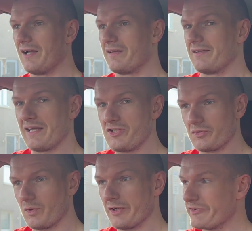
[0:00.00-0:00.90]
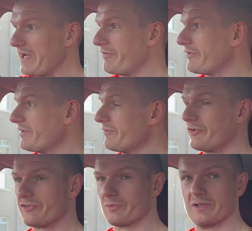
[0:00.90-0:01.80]
The intention was, after the
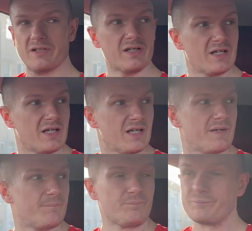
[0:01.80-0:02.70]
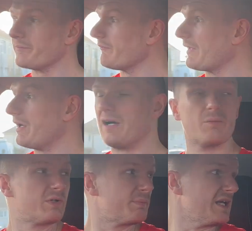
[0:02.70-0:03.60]
first one, I
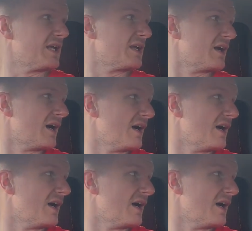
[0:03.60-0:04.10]
would be